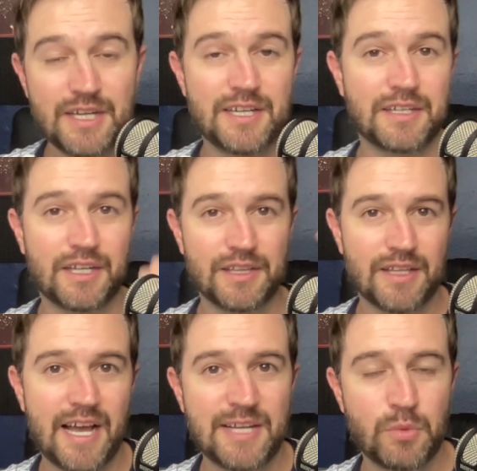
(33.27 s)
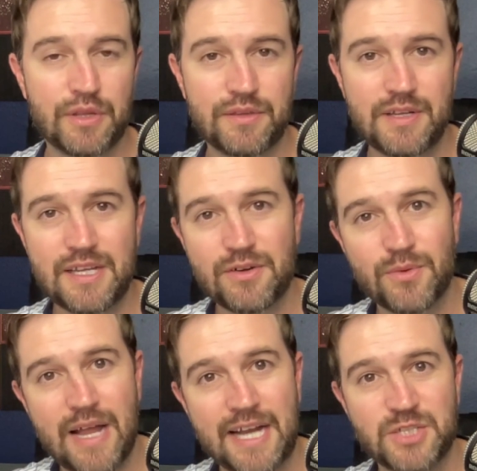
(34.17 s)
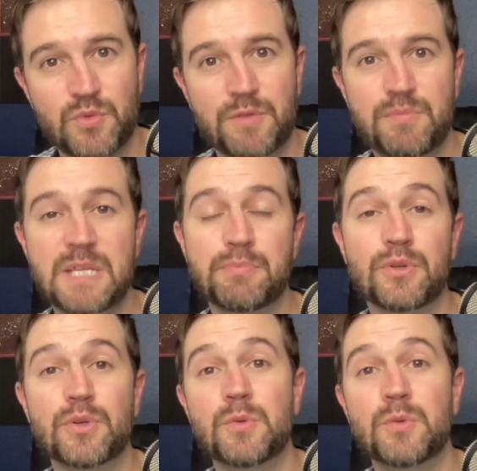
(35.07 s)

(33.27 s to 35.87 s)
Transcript: can collide with and interact with people who